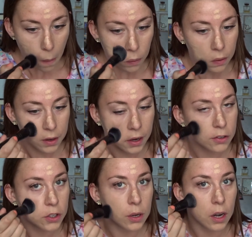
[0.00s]
I'm not going to go
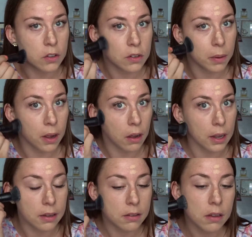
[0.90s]
too close to my
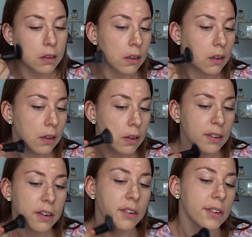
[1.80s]
eyes
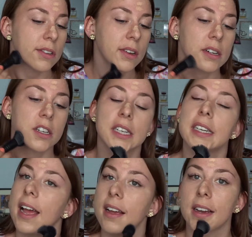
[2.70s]
because I did
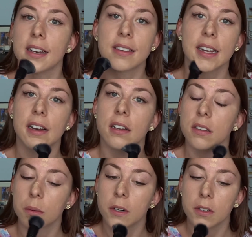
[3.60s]
get a concealer,
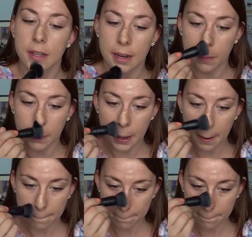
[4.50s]
so we'll do that in a minute.